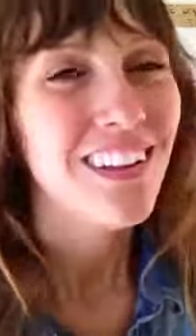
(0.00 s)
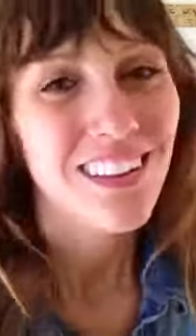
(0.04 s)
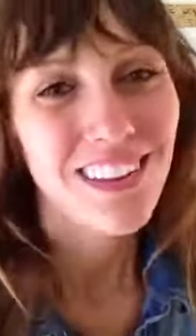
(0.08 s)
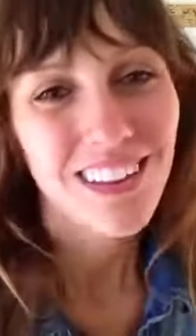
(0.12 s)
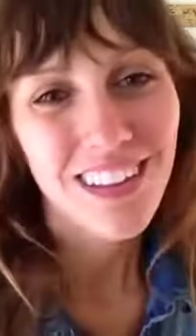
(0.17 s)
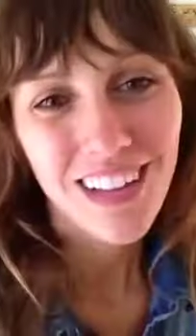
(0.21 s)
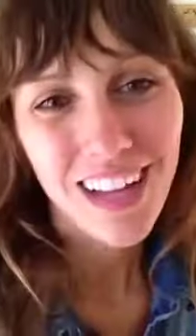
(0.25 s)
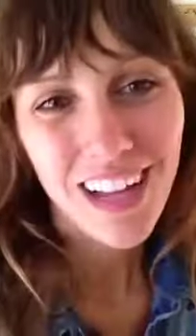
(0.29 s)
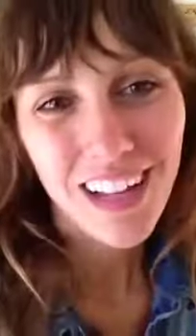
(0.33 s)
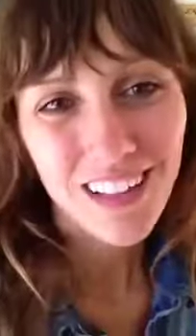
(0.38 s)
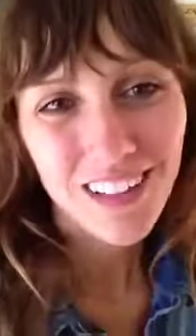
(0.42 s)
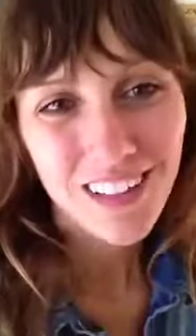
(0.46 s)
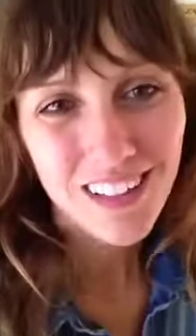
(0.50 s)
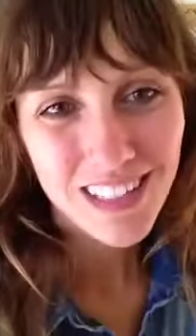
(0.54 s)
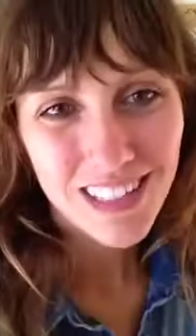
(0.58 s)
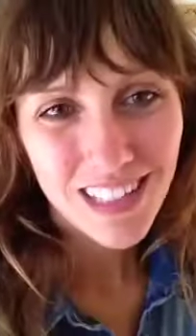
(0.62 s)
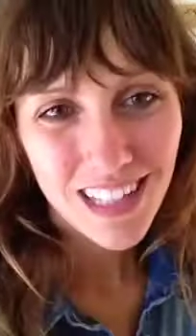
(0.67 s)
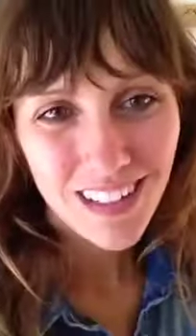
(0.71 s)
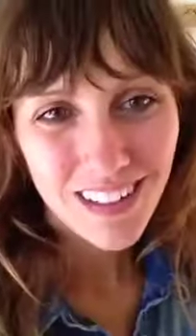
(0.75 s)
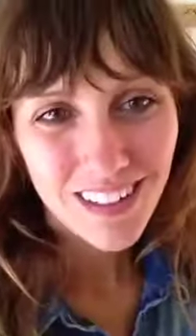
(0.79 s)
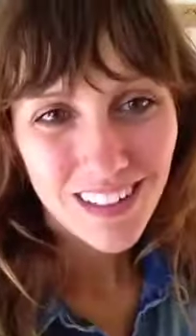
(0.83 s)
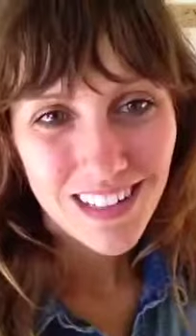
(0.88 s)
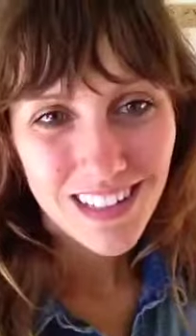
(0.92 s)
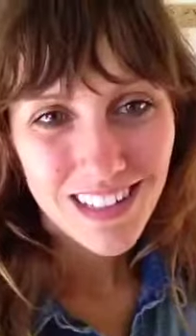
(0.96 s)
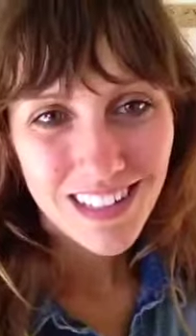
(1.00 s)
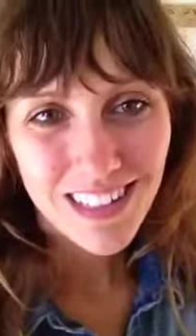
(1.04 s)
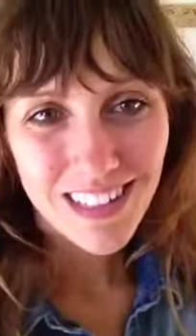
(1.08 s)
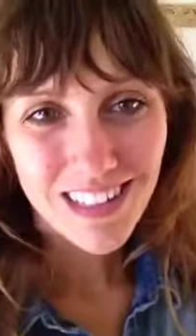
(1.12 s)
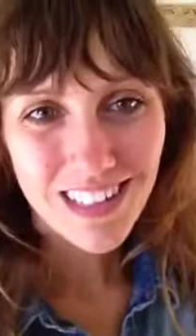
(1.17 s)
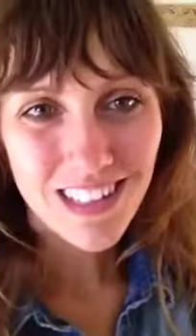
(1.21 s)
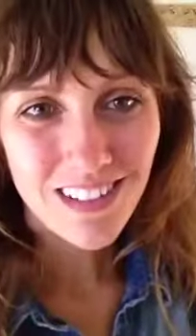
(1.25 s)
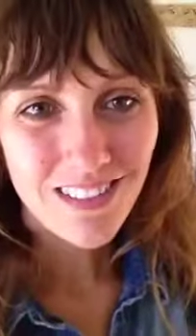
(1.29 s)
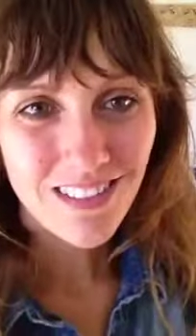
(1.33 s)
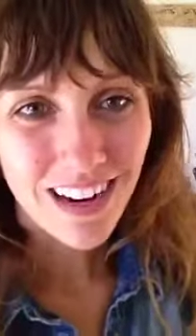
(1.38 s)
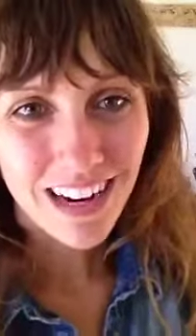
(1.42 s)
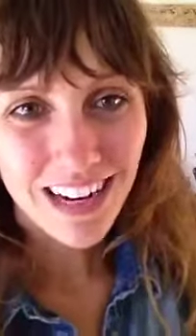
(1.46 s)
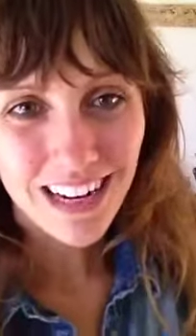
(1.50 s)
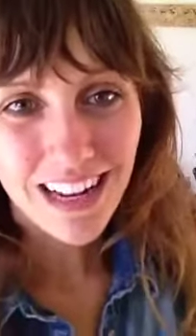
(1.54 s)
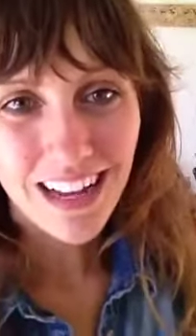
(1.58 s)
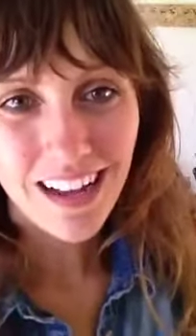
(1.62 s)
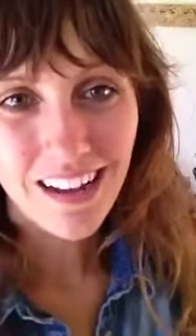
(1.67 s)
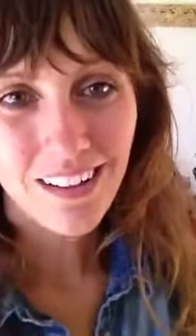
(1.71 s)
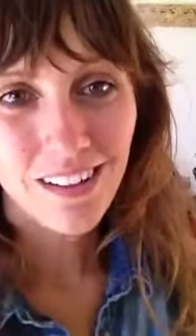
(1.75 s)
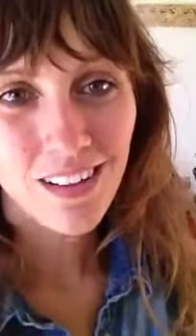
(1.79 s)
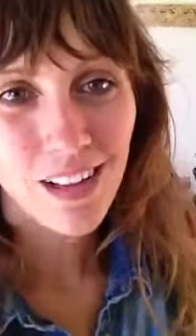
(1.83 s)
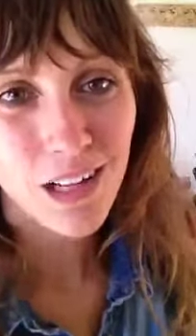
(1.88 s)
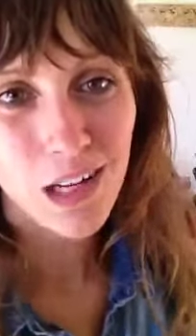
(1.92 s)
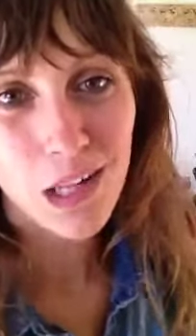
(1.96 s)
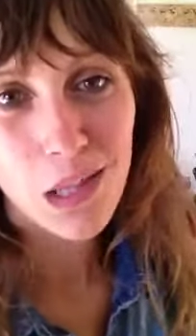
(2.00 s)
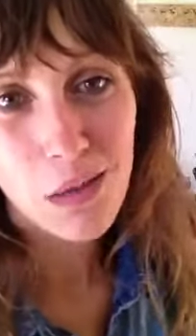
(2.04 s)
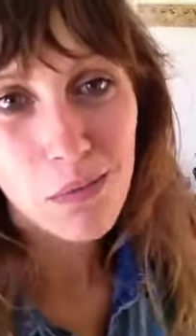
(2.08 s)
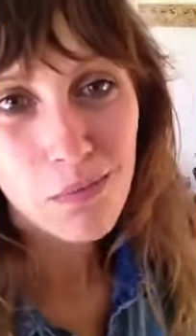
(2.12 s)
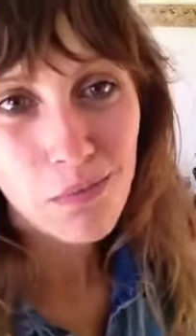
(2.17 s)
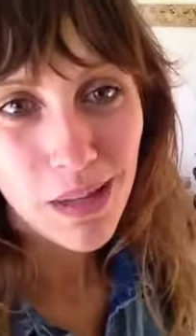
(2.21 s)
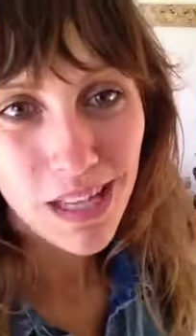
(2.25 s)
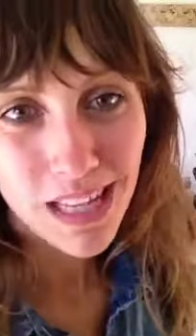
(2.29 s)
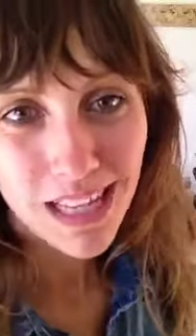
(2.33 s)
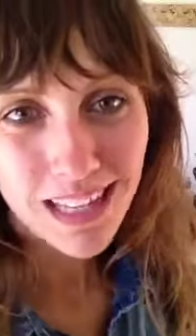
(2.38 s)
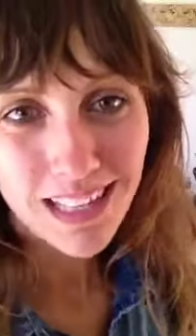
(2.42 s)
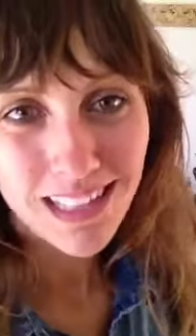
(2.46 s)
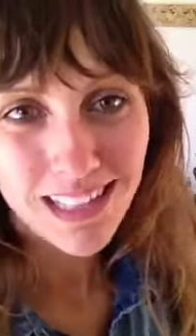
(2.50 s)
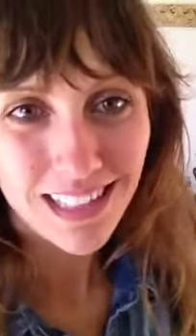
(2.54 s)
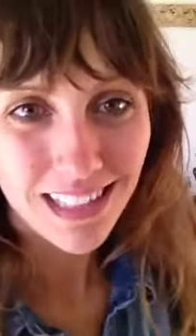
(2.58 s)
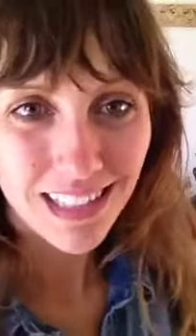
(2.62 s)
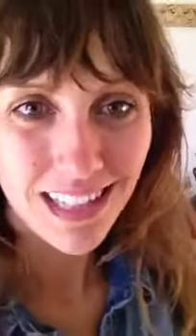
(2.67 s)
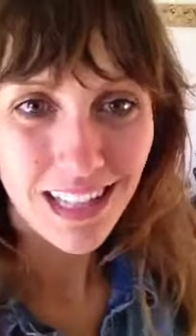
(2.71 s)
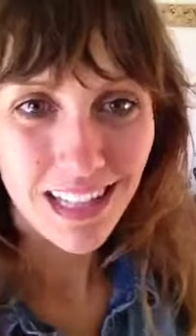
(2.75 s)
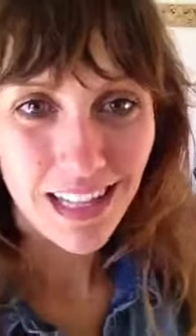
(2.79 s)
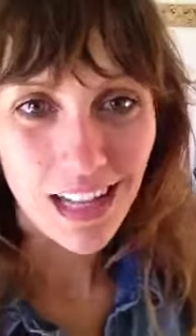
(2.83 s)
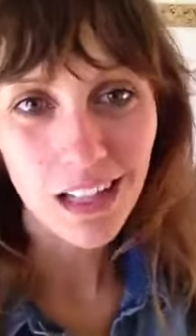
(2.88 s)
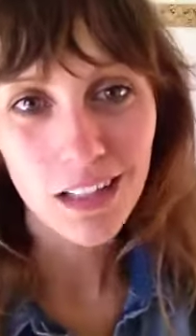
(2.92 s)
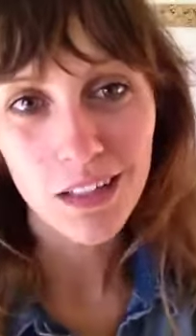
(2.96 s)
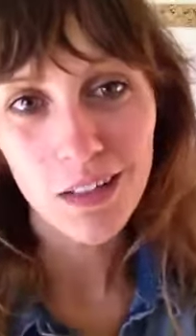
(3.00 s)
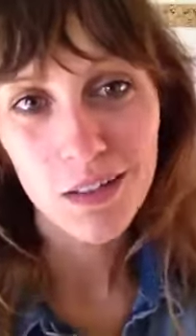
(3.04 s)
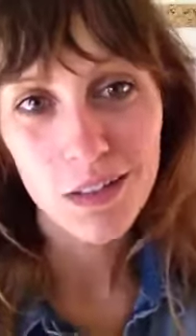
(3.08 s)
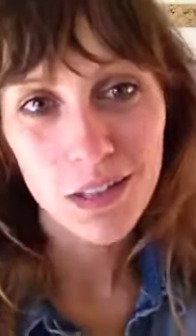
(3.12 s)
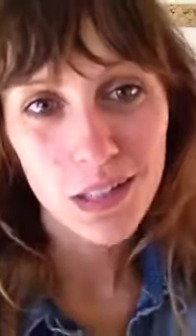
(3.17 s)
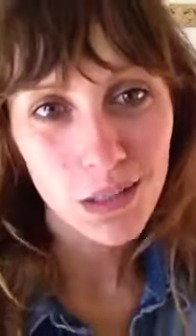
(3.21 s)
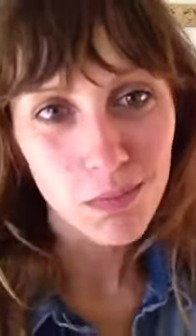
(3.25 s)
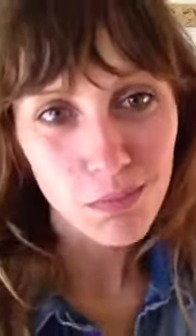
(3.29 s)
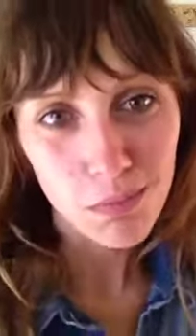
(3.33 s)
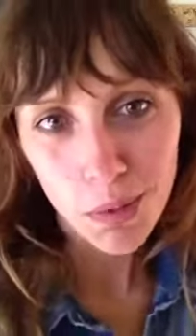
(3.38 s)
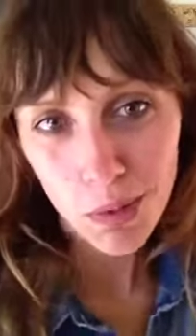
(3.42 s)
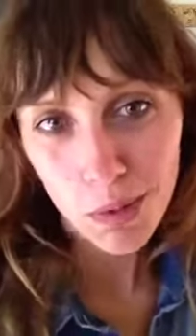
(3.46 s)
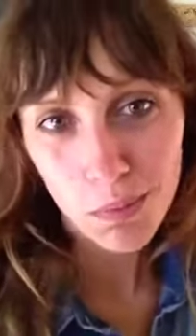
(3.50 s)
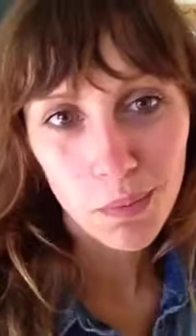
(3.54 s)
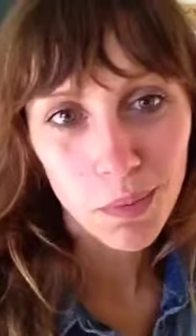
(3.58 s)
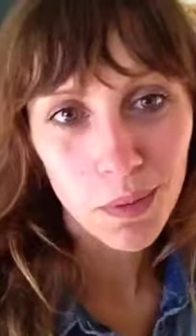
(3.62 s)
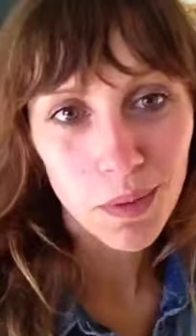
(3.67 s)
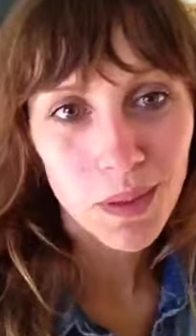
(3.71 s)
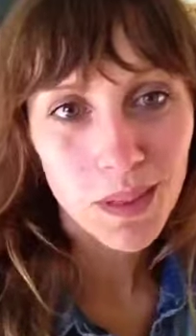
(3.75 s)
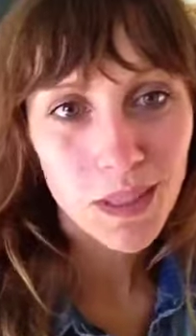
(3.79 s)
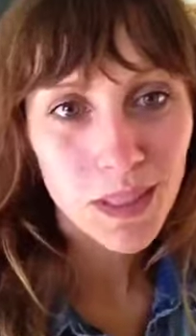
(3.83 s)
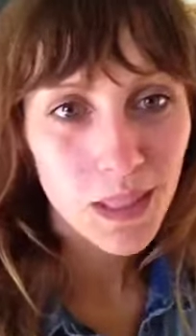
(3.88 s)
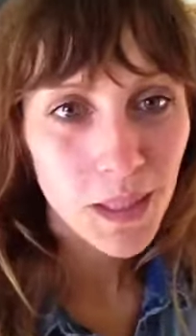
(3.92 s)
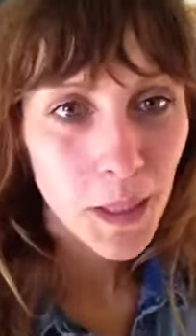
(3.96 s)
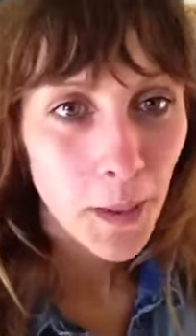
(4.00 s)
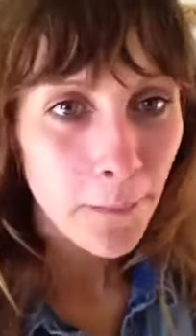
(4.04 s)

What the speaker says: the colors that are in season right now, a lot of the pinks and the yellows and purples.